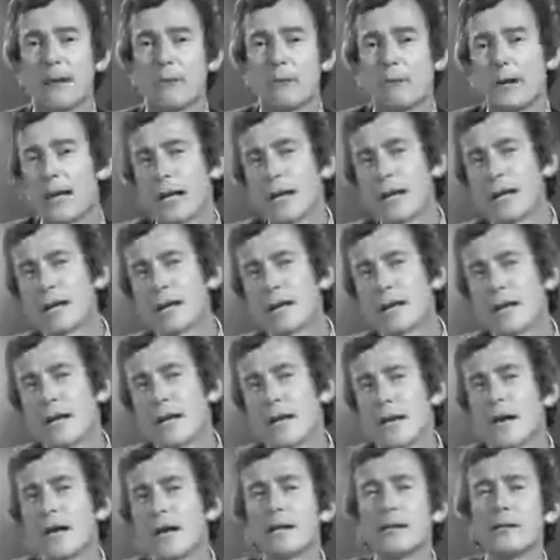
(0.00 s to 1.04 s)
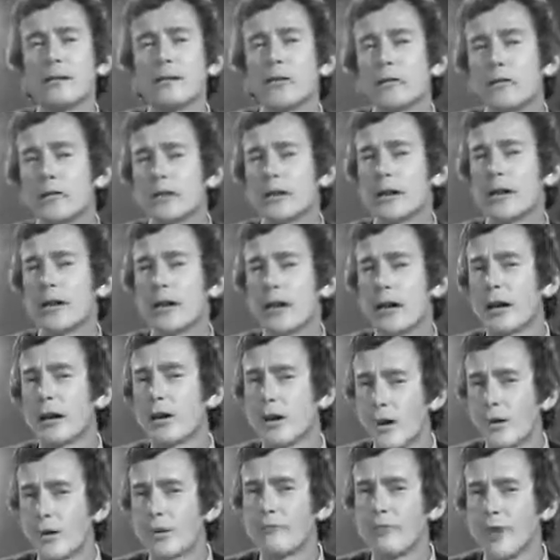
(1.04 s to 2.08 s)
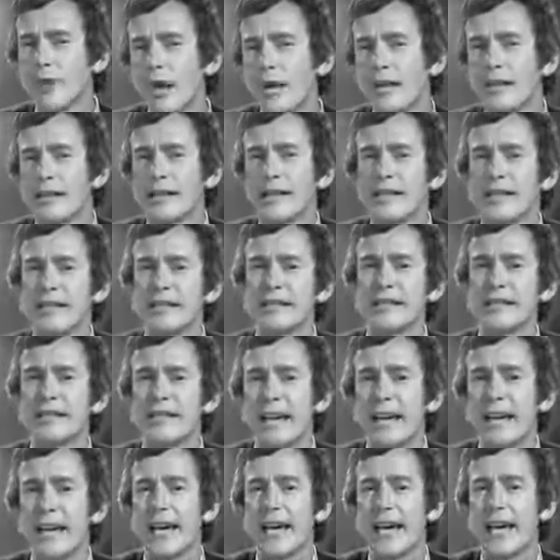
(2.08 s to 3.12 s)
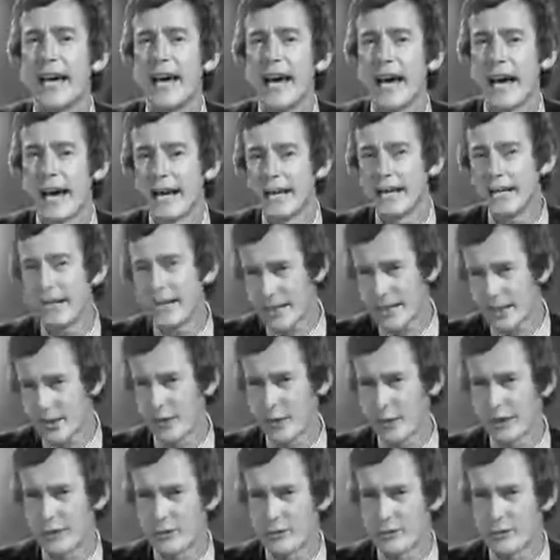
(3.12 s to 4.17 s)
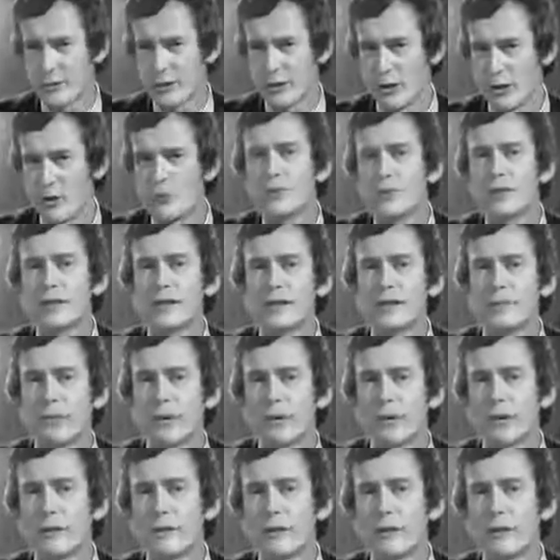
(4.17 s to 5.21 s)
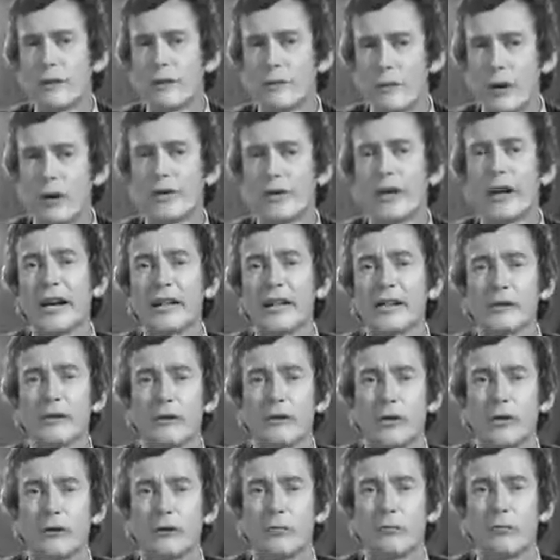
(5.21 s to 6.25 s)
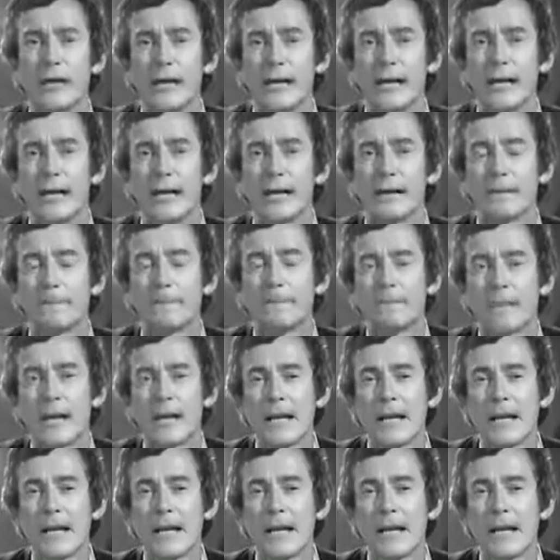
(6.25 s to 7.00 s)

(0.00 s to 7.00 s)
Well, he's loosed a lot of lightning in his day, and he's going to loose some more of it tomorrow night in Croke Park.